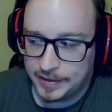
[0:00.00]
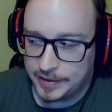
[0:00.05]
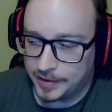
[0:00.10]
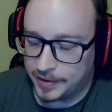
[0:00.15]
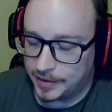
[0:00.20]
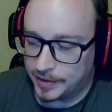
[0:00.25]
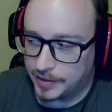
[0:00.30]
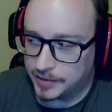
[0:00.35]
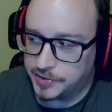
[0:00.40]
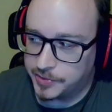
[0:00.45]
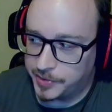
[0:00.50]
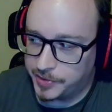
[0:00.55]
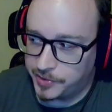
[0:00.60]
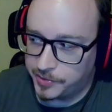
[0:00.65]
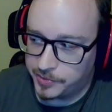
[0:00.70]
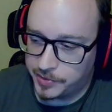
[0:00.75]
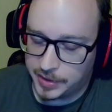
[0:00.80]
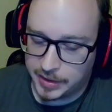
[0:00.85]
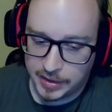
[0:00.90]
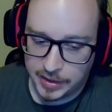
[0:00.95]
So I do
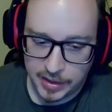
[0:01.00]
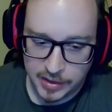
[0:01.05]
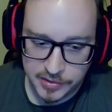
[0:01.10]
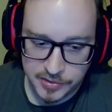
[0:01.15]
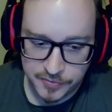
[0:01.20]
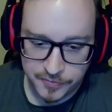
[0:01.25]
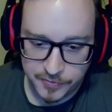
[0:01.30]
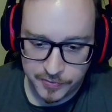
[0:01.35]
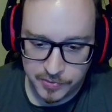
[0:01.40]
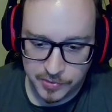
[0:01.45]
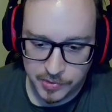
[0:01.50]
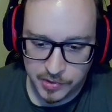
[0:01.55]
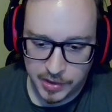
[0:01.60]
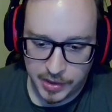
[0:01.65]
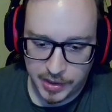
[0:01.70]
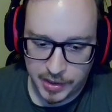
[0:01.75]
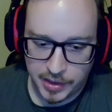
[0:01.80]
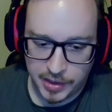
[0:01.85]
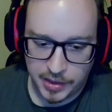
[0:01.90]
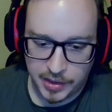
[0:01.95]
elect for
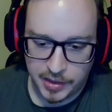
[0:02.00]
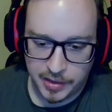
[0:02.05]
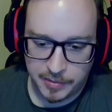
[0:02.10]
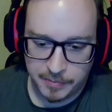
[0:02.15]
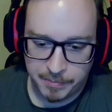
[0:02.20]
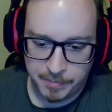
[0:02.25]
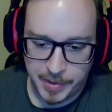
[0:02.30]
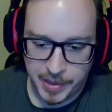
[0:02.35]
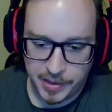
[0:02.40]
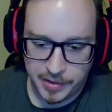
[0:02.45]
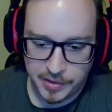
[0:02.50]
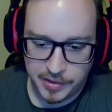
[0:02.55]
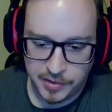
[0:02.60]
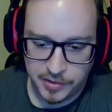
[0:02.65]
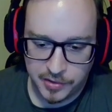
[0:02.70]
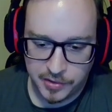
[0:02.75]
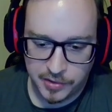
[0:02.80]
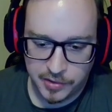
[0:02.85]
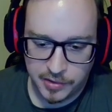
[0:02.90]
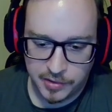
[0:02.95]
a bet
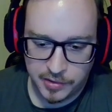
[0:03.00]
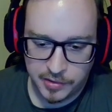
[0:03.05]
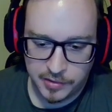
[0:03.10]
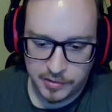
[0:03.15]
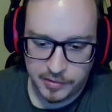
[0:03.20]
here.